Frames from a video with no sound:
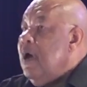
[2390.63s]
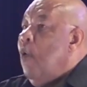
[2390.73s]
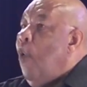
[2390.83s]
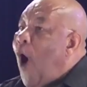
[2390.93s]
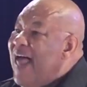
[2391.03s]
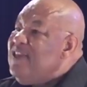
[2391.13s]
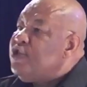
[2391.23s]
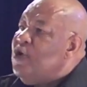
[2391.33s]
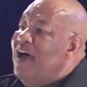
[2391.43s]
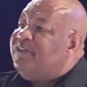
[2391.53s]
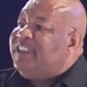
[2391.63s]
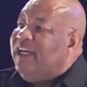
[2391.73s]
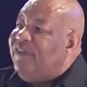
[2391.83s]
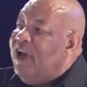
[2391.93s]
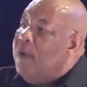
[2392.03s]
Once you have
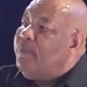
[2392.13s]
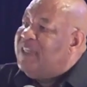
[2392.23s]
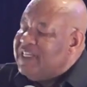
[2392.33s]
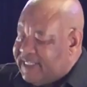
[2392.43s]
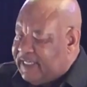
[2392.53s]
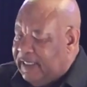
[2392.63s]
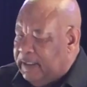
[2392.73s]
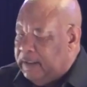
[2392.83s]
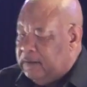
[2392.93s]
developed this skill,